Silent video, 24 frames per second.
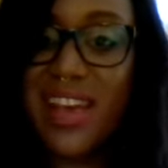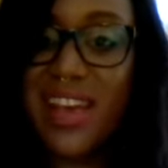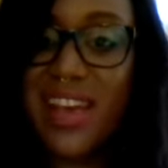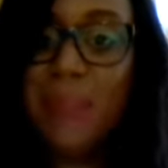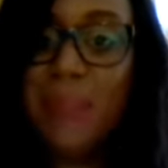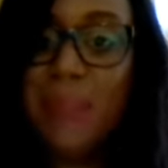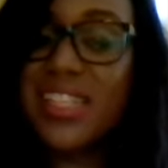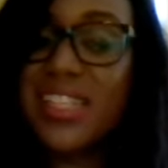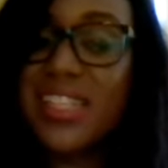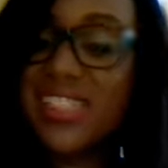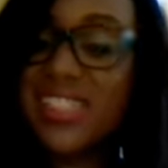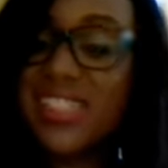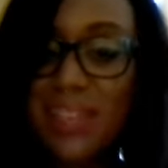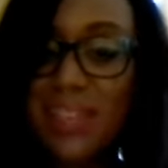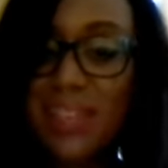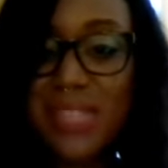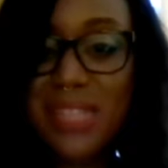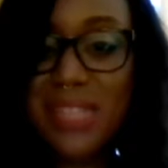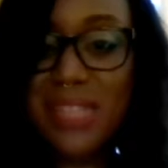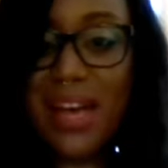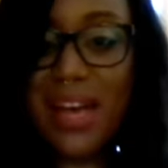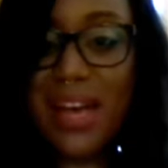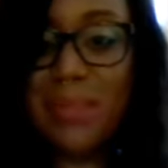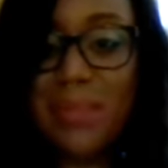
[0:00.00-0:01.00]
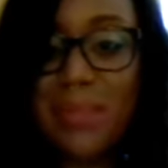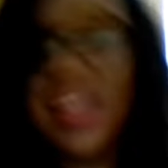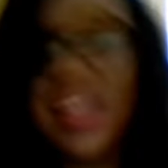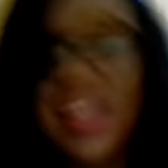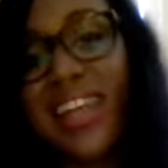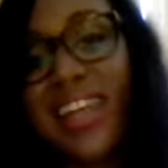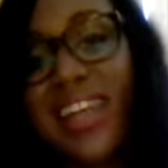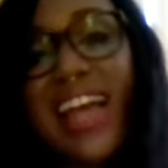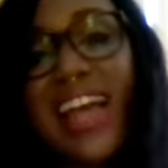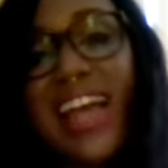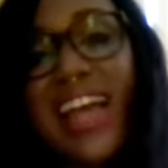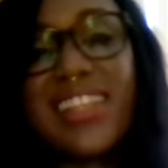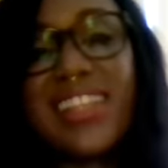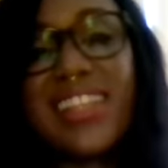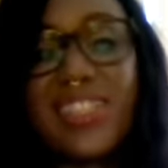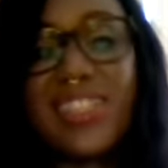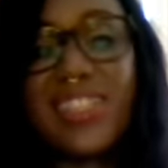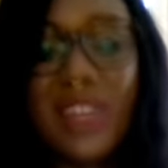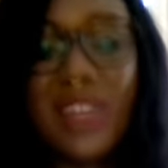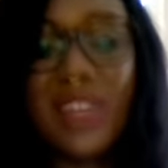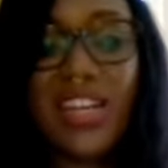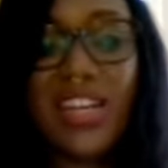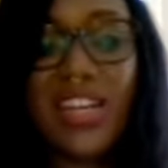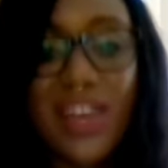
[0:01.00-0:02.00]
Please thumbs up and like this
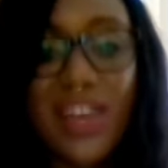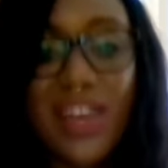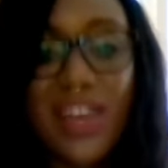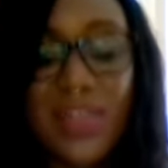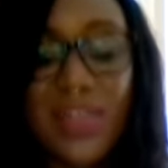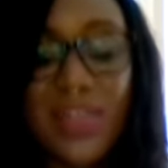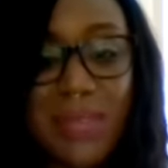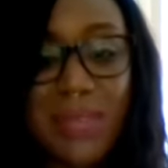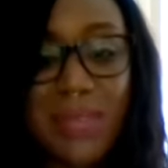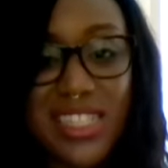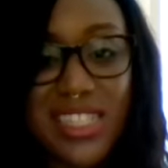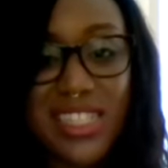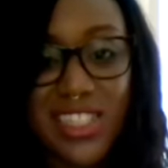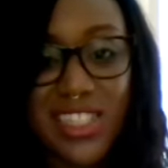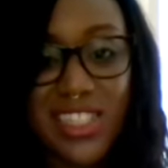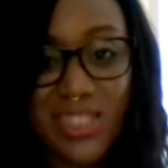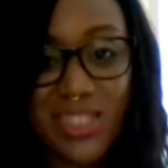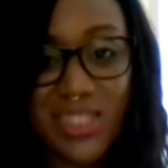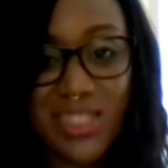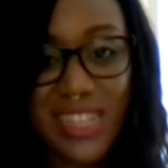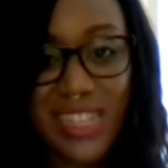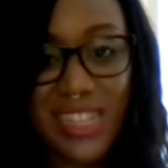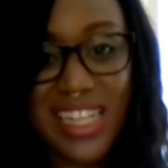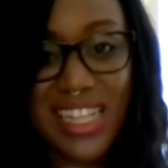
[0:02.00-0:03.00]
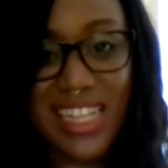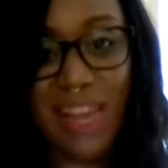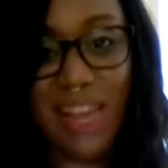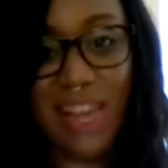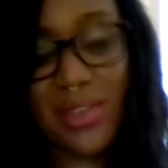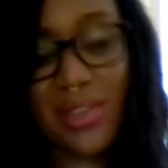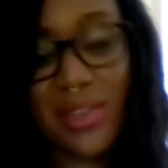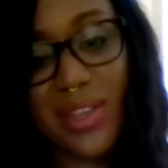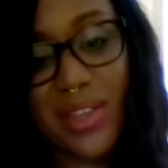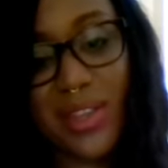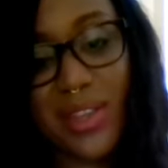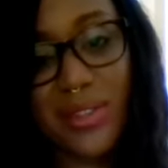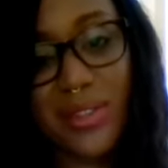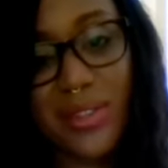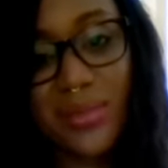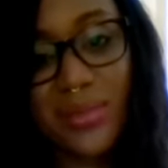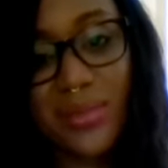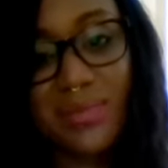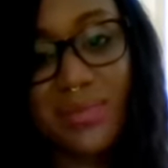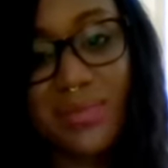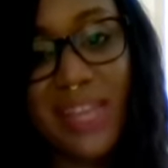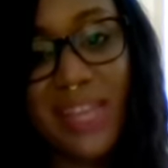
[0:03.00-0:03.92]
video if the messages resonate with you.